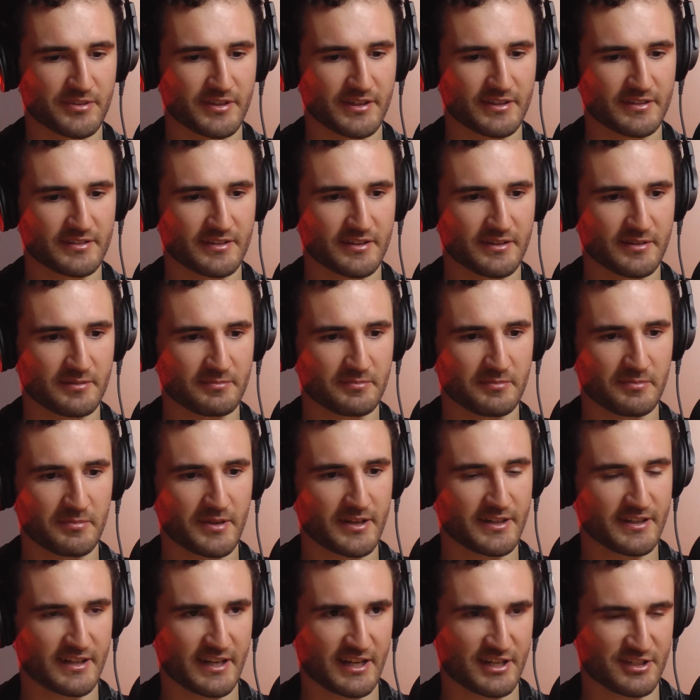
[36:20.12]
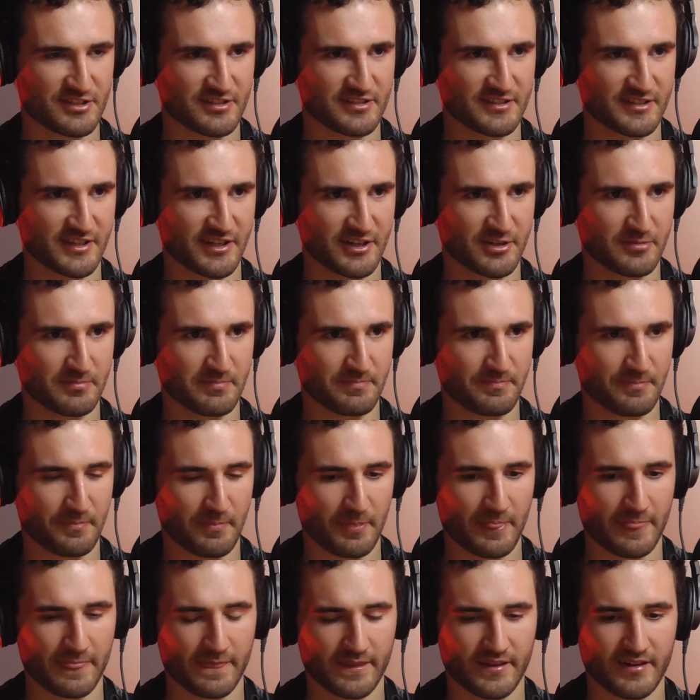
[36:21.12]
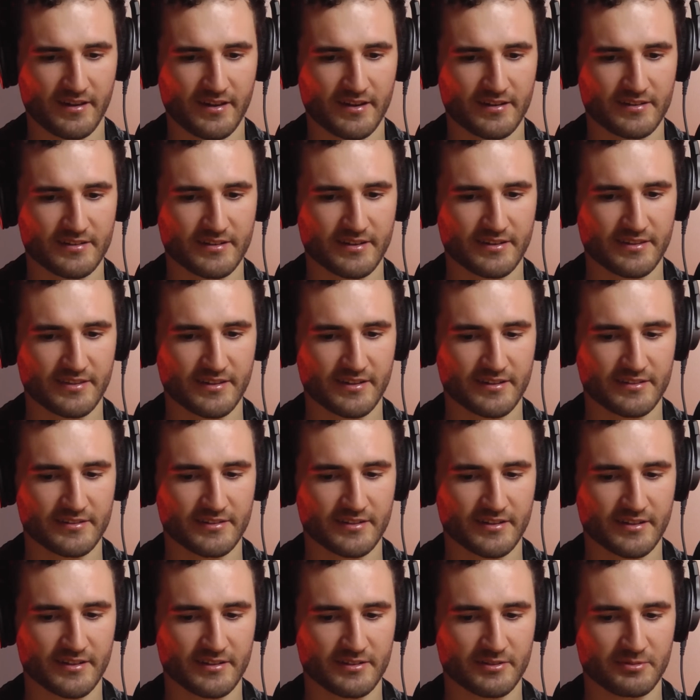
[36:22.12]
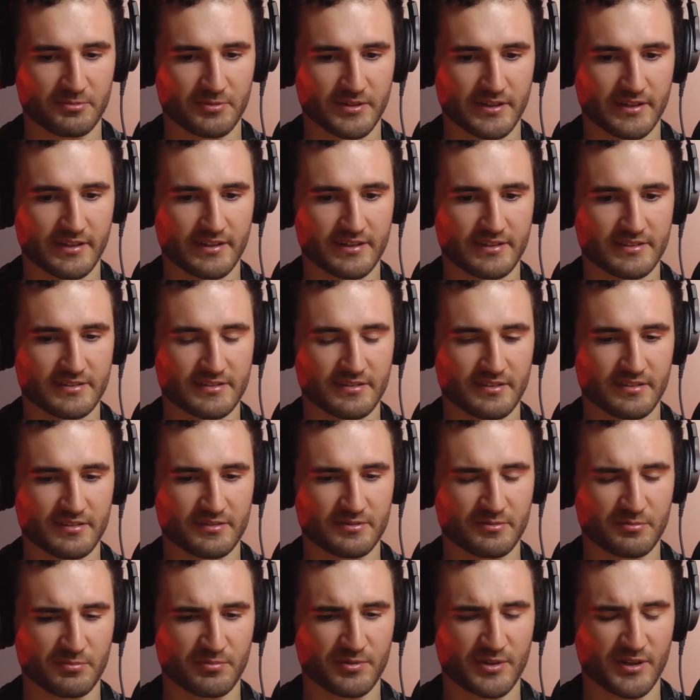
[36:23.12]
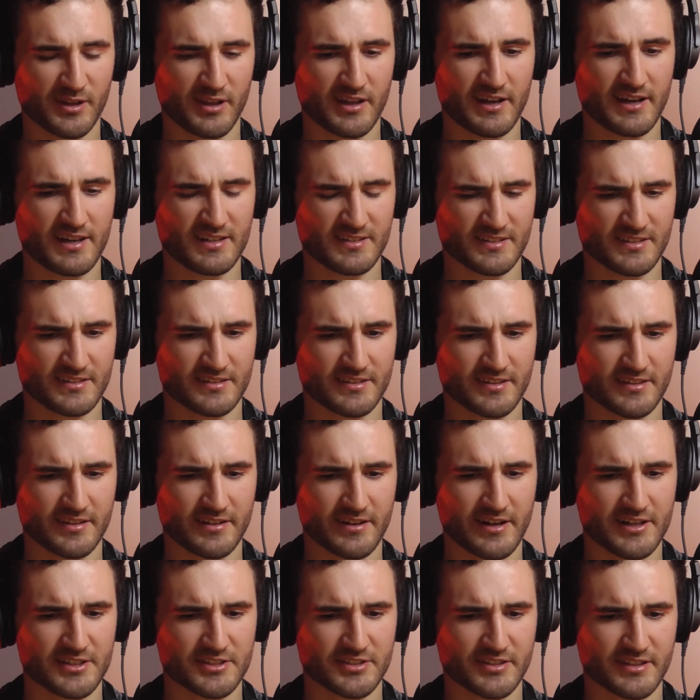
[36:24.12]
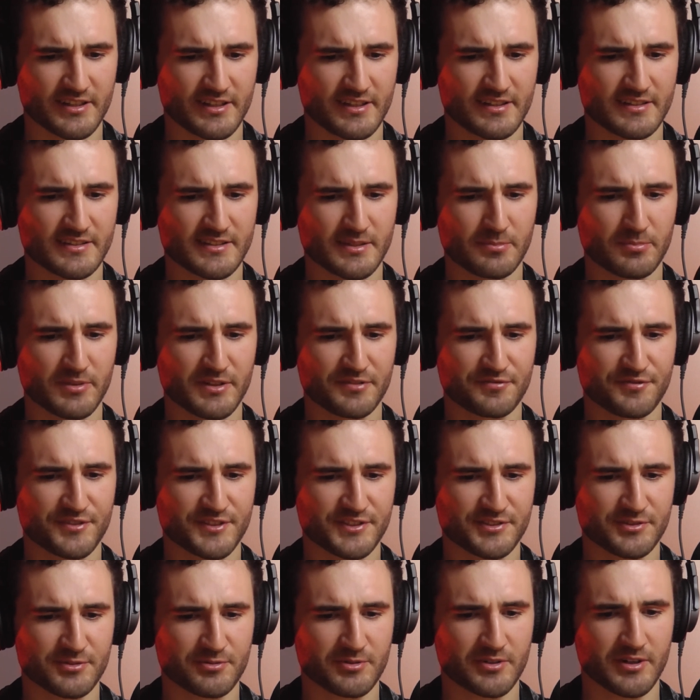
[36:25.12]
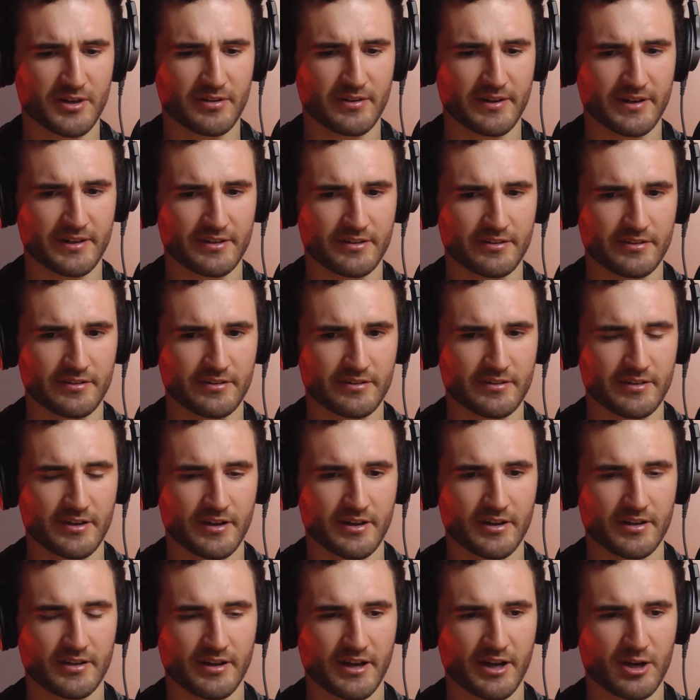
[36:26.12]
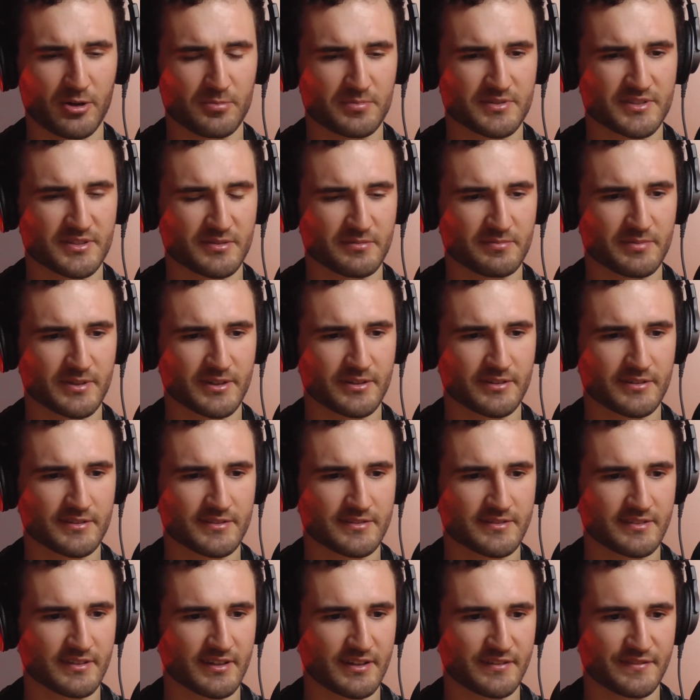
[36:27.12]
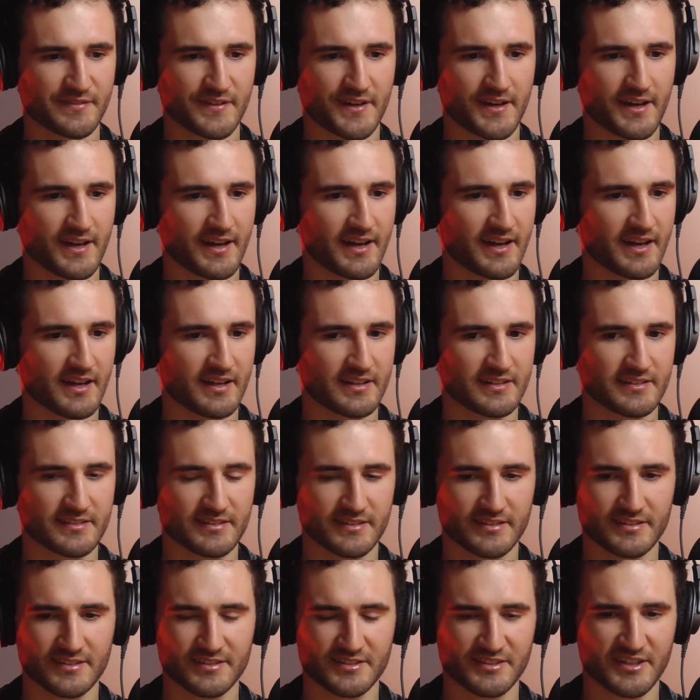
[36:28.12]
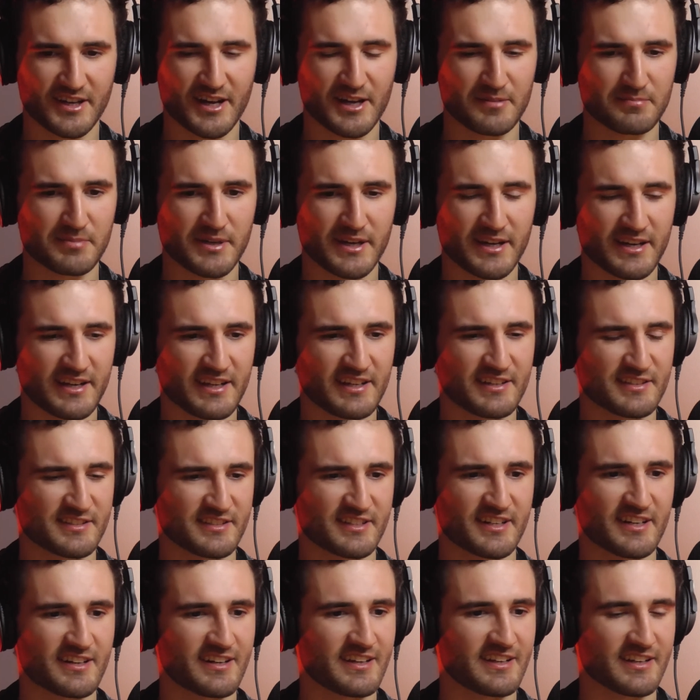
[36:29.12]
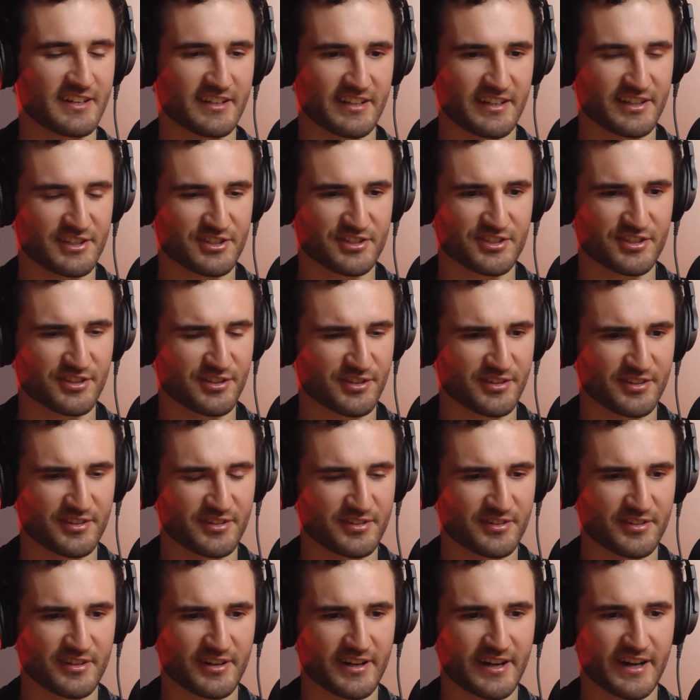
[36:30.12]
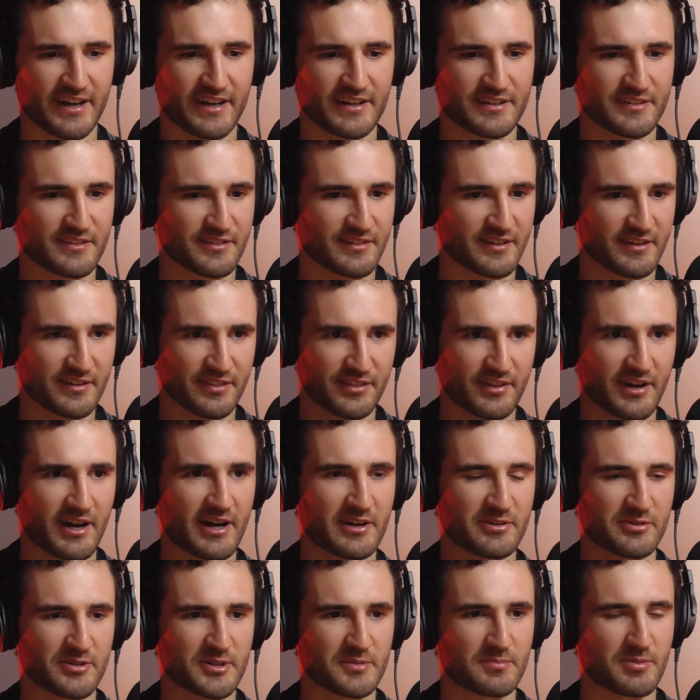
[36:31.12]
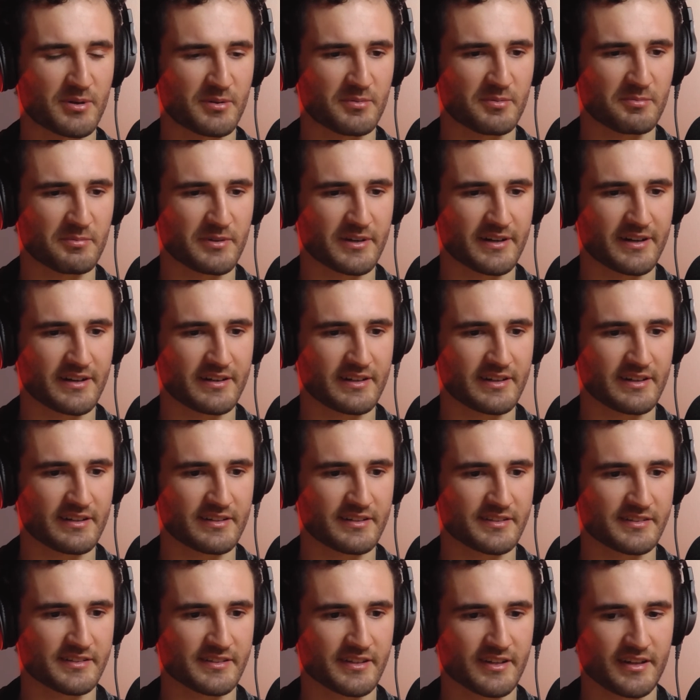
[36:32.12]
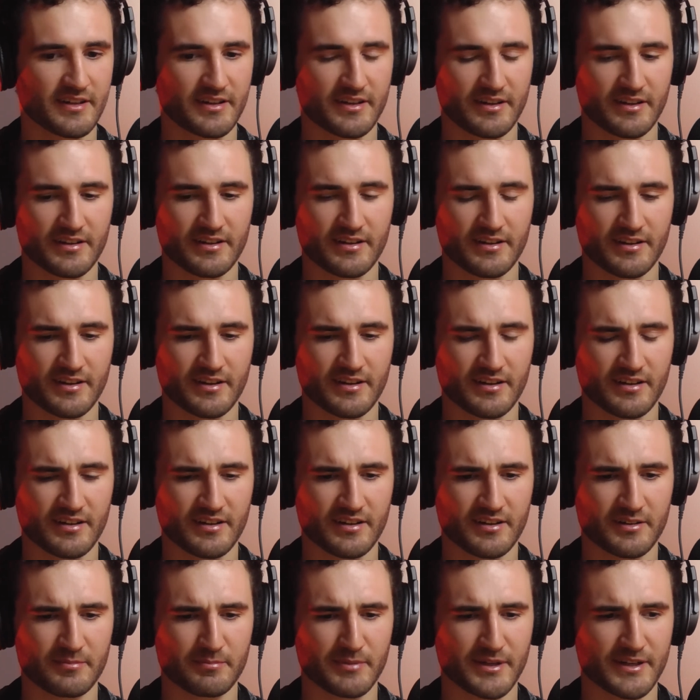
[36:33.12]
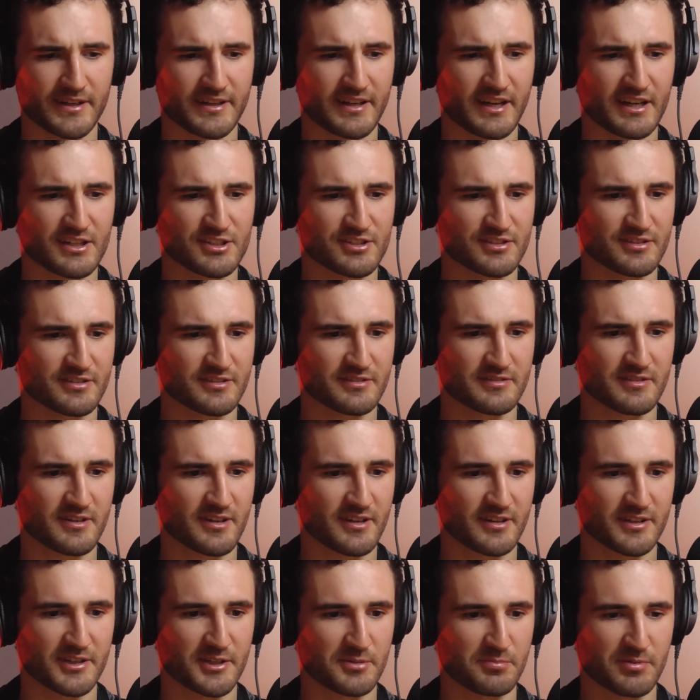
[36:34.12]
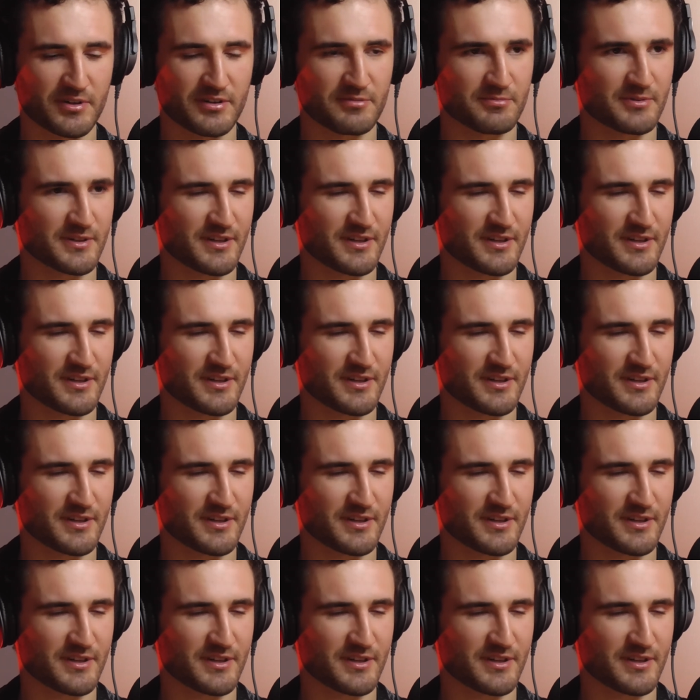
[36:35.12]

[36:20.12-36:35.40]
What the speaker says: think that medications help. And I think that really realizing that there actually is something physical going on helped, because if I had diabetes and I needed insulin, or I had a thyroid problem and I needed medication, you wouldn't